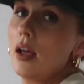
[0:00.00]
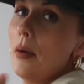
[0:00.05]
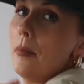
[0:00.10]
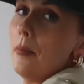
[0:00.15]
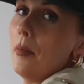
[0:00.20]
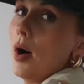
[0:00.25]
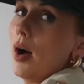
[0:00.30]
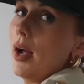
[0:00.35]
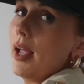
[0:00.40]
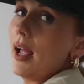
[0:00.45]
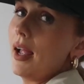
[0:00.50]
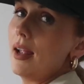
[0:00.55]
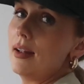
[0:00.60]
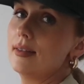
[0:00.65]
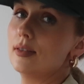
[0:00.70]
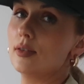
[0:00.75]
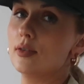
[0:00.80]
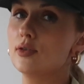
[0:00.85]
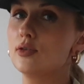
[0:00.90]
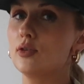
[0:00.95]
My
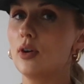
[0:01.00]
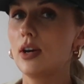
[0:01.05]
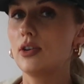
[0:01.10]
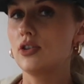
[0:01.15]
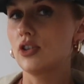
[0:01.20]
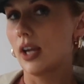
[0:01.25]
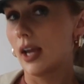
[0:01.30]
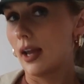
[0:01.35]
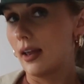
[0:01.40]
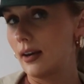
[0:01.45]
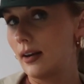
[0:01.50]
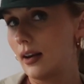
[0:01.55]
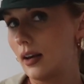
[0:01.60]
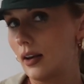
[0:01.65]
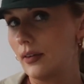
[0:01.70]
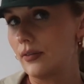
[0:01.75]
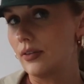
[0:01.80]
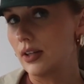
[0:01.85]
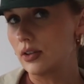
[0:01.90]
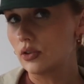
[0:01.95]
ASOS trench again,
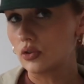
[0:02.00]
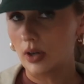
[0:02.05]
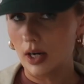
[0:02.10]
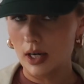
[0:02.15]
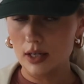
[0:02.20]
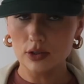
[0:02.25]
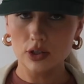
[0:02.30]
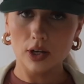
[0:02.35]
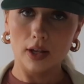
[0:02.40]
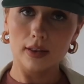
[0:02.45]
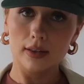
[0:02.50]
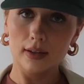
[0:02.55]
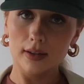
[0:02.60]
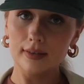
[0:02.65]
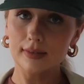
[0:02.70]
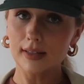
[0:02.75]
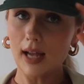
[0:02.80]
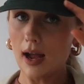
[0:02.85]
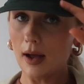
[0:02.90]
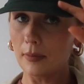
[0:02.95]
love this trench.
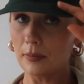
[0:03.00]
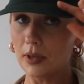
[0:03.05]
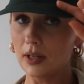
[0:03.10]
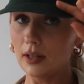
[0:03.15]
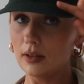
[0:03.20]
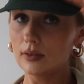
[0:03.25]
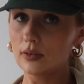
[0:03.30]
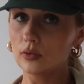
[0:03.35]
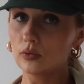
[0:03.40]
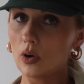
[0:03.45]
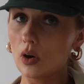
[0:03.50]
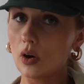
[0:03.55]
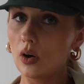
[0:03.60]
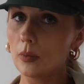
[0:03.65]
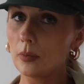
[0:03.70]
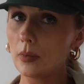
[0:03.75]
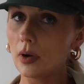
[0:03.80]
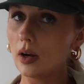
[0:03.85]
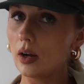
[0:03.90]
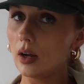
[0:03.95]
This cap is
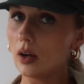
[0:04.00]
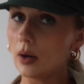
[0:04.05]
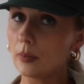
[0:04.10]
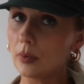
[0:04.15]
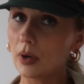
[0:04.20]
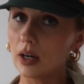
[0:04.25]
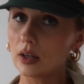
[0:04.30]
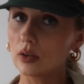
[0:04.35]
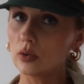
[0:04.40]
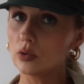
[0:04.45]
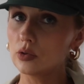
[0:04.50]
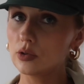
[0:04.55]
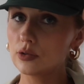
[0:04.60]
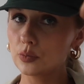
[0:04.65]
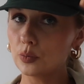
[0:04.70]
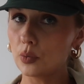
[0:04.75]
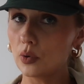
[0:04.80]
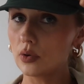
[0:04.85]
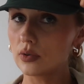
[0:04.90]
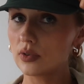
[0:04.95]
from a brand called
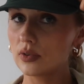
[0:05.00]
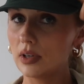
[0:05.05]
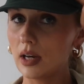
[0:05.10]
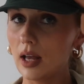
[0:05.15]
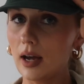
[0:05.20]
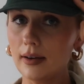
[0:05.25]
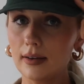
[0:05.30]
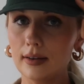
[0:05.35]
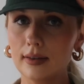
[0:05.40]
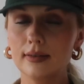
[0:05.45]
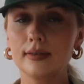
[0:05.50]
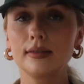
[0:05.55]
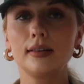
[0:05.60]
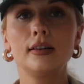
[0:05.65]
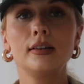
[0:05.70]
Sports Lux.